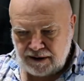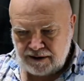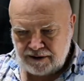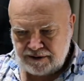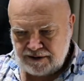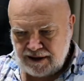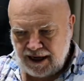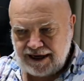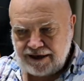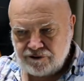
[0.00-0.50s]

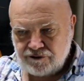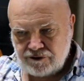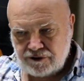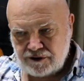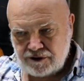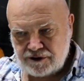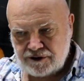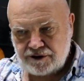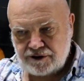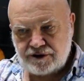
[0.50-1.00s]

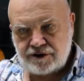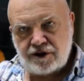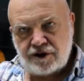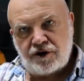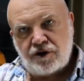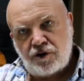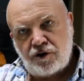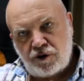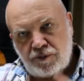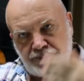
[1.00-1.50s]
dangerous,
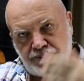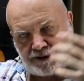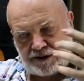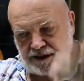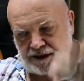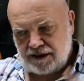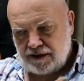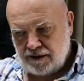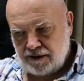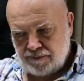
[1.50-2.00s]
or
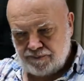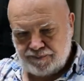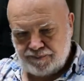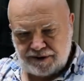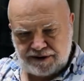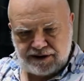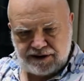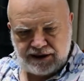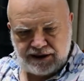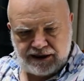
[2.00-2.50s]

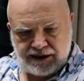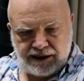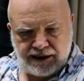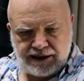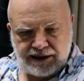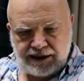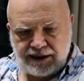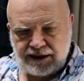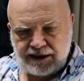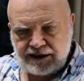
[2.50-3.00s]

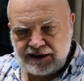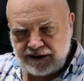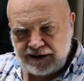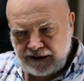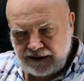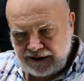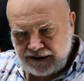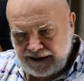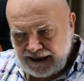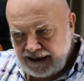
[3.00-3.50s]
particularly
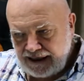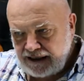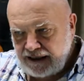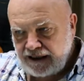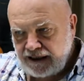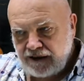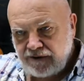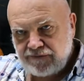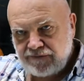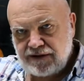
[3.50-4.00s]

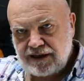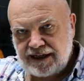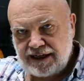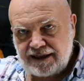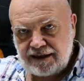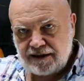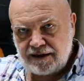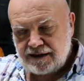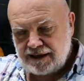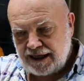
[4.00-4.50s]
needing of
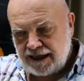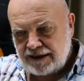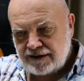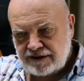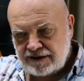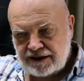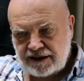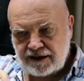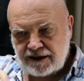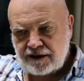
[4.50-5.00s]

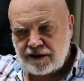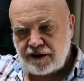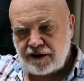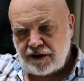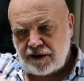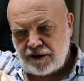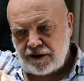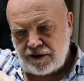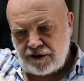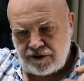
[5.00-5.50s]
cleansing.
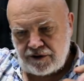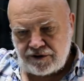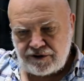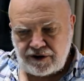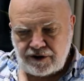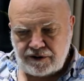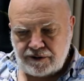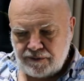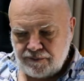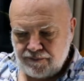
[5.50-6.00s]

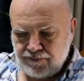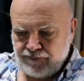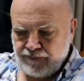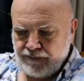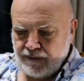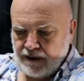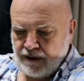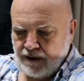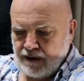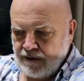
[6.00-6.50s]
So
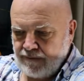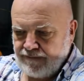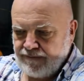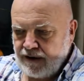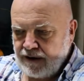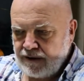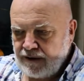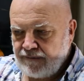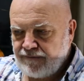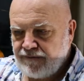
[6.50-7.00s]
the
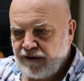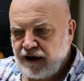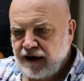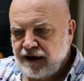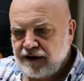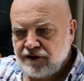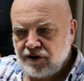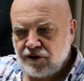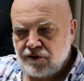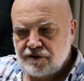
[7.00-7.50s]
fire
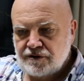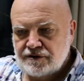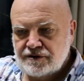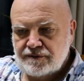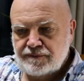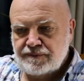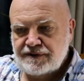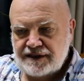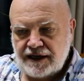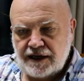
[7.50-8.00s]
tongs
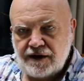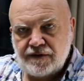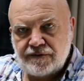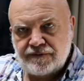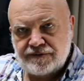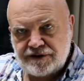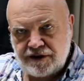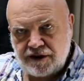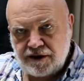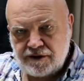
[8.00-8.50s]

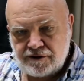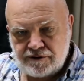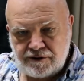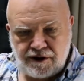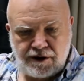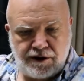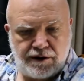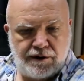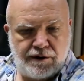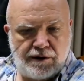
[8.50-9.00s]
themselves
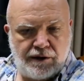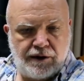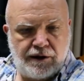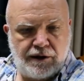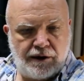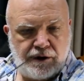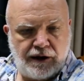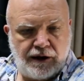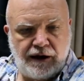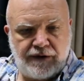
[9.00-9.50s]
are
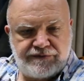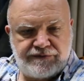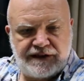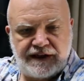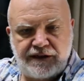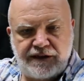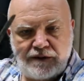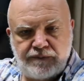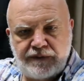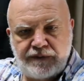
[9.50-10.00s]
I've
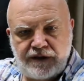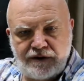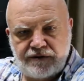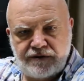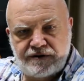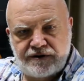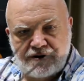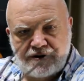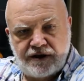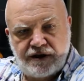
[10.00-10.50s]
seen them
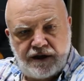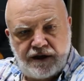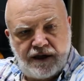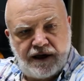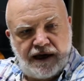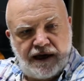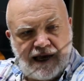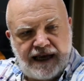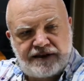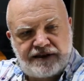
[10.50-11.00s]
used
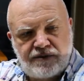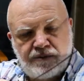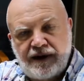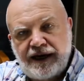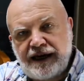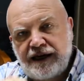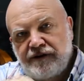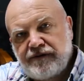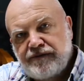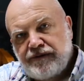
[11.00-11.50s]
as a
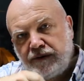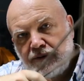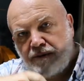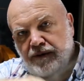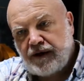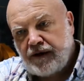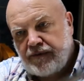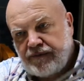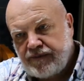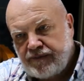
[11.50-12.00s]
way
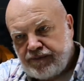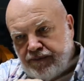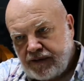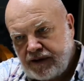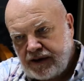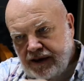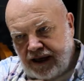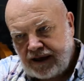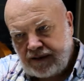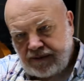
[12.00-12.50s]
of
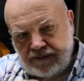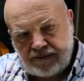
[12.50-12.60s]
like